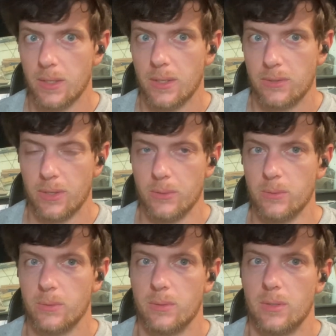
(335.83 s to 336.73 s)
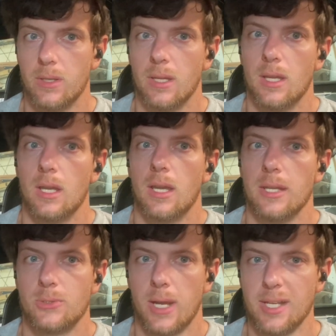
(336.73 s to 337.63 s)
So a
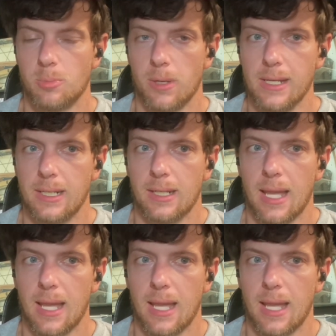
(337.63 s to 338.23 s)
Transbrake,